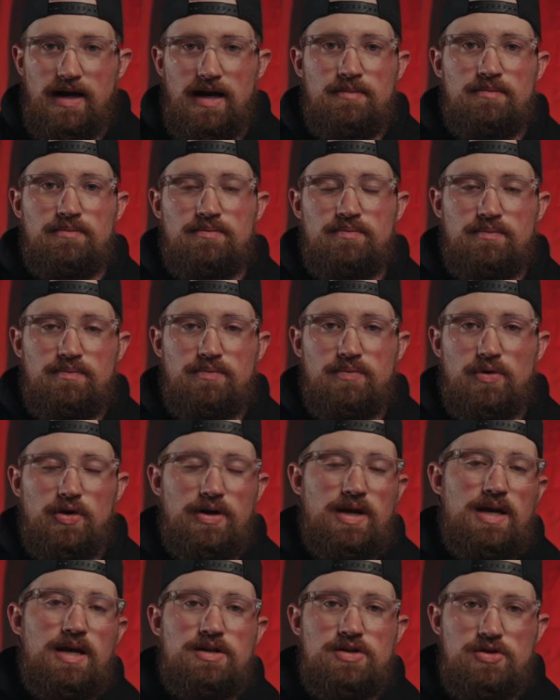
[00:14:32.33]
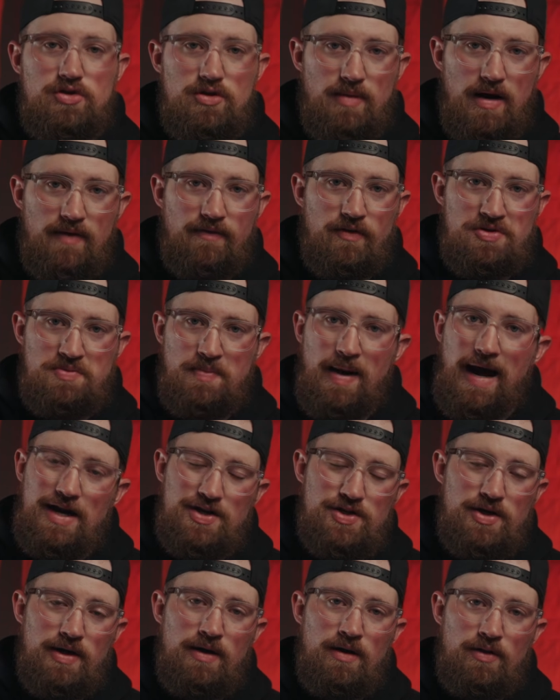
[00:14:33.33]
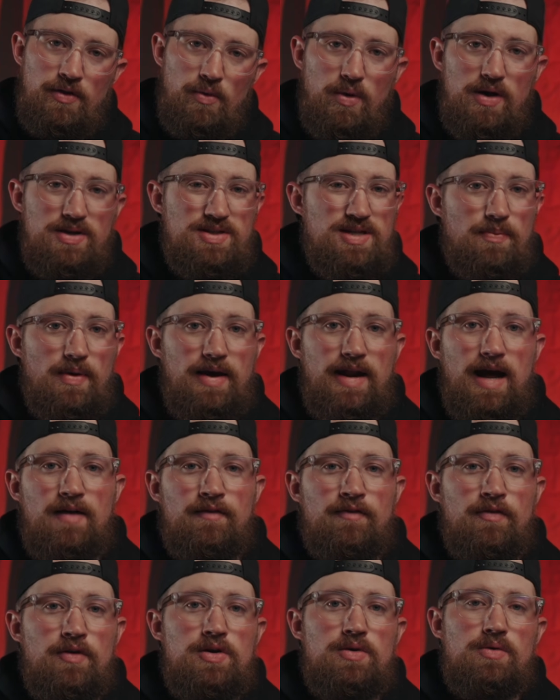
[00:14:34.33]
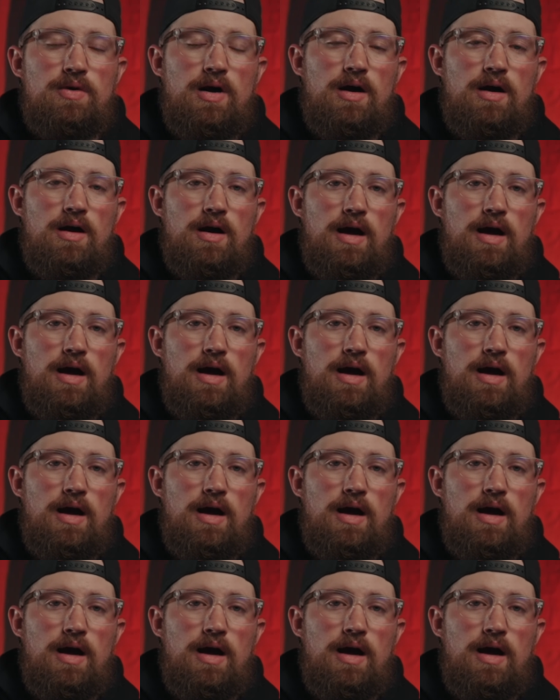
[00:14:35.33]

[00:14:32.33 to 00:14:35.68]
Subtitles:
I'm looking to do my first match, the one tip I'd have for you,